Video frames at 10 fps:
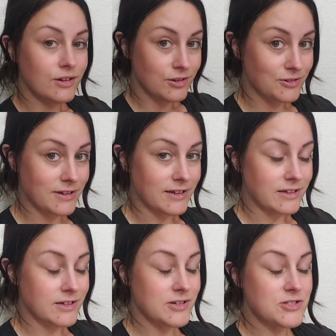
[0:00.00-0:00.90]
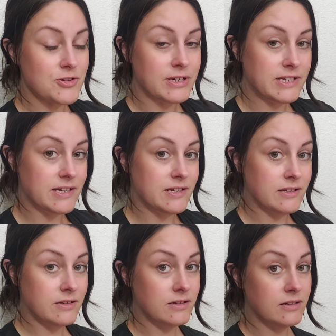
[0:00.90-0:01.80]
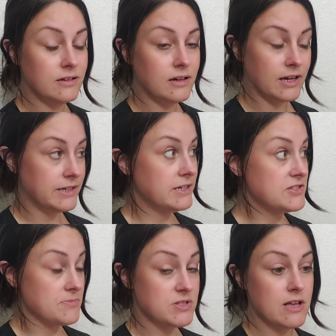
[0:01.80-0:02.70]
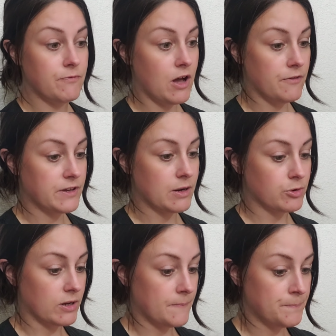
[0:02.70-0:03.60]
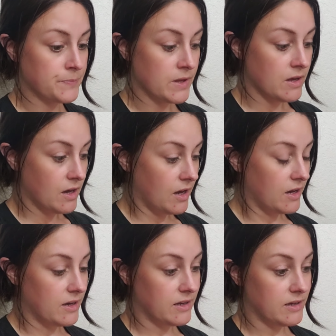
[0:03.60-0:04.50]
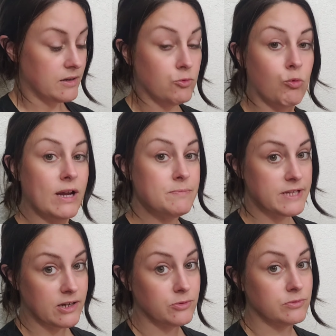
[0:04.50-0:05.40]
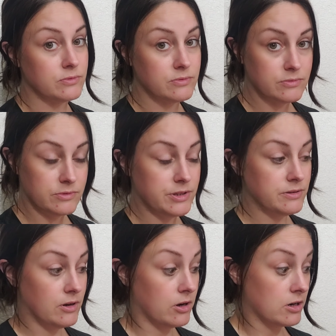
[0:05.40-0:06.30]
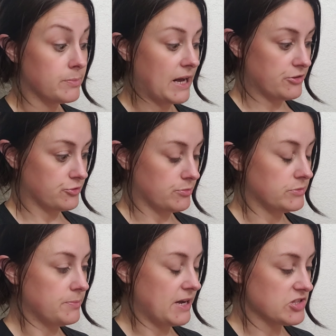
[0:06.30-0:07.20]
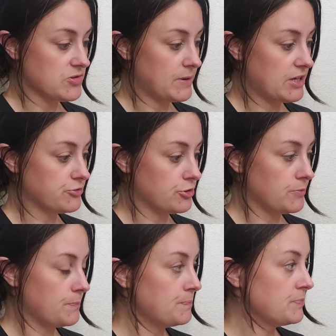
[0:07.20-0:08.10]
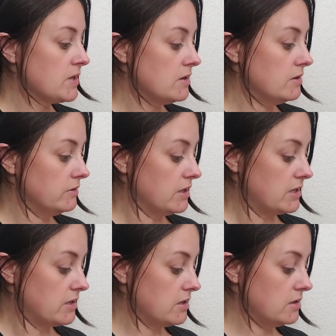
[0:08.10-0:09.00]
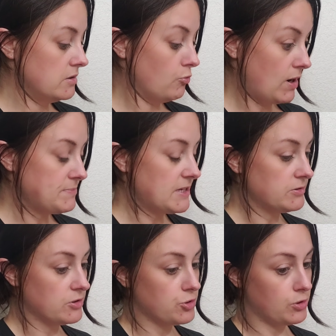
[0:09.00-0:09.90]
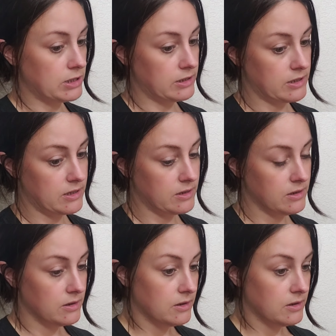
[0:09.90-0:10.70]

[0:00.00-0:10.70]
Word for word: Okay, so I did, I did some stuff off camera. I wiped down our bathroom, the master bathroom, like wiped down the toilet.